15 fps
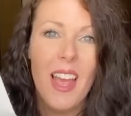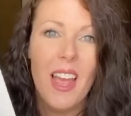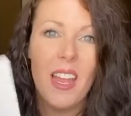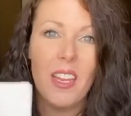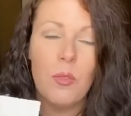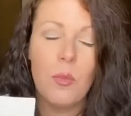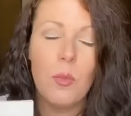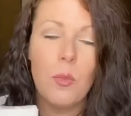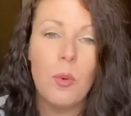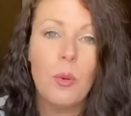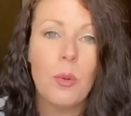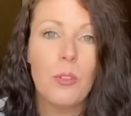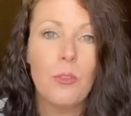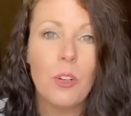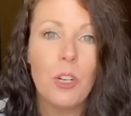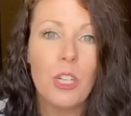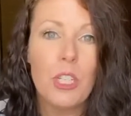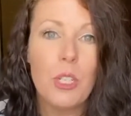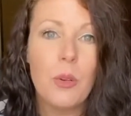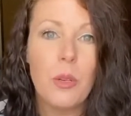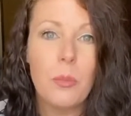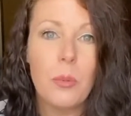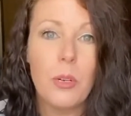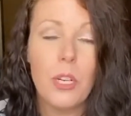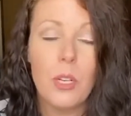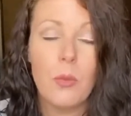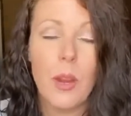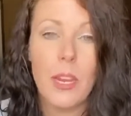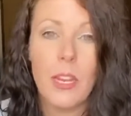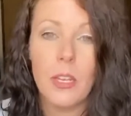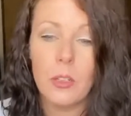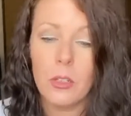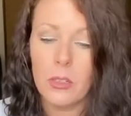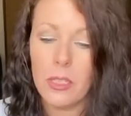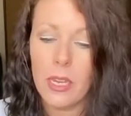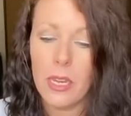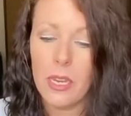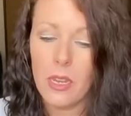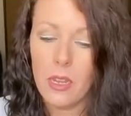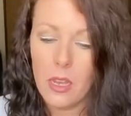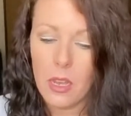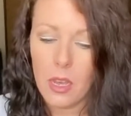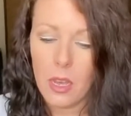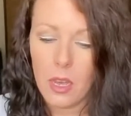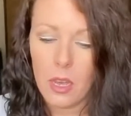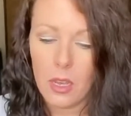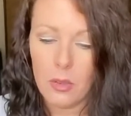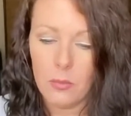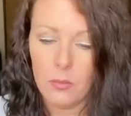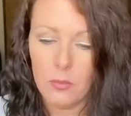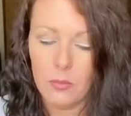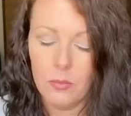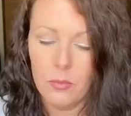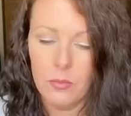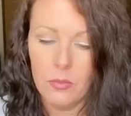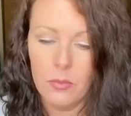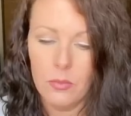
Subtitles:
and we refer to it pretty regularly. I